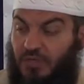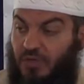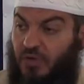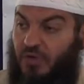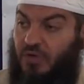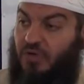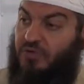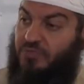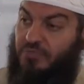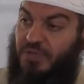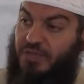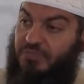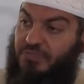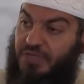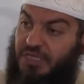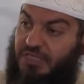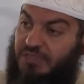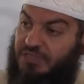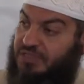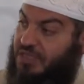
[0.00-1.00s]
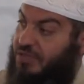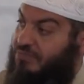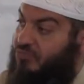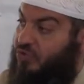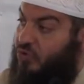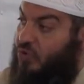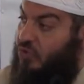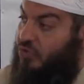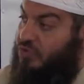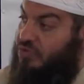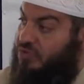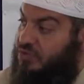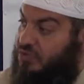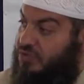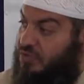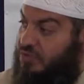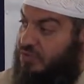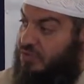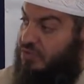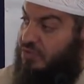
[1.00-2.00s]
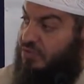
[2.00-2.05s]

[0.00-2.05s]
or maybe in some roads,